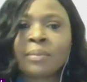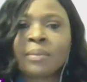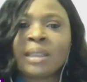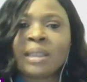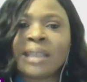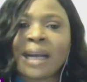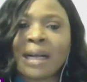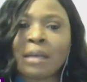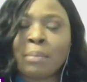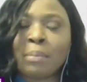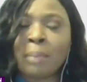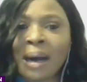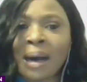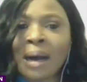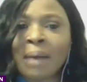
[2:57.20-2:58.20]
Jack
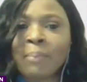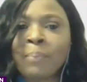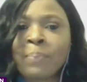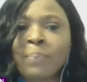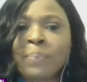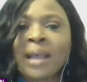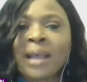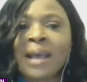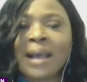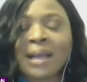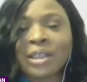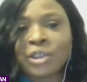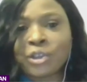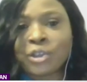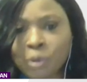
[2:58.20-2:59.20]
Ma,
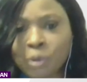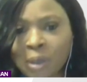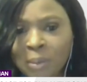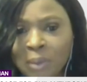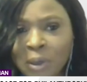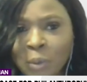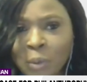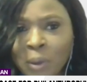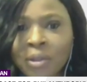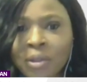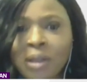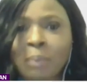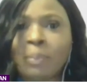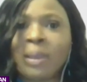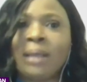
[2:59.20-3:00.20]
extremely
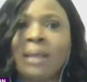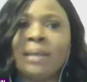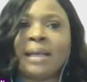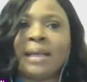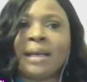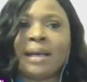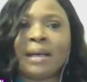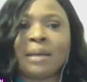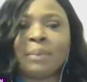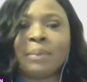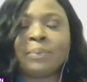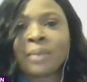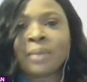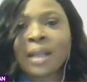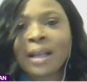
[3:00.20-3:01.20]
wealthy billionaire,
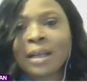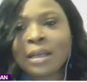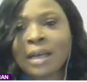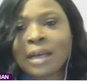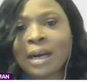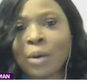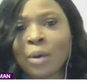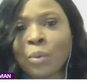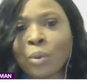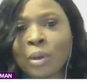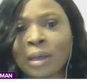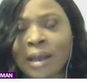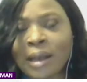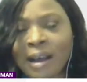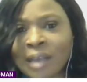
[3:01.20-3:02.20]
uh,
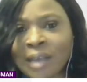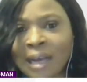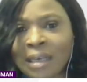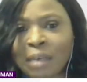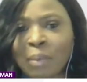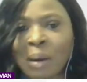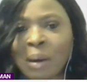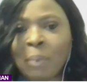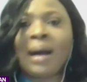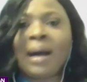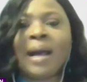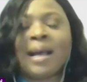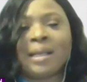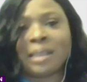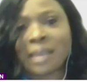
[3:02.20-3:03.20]
left Alibaba,
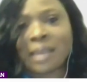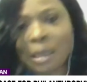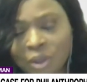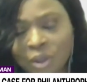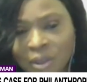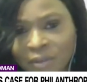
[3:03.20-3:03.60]
established a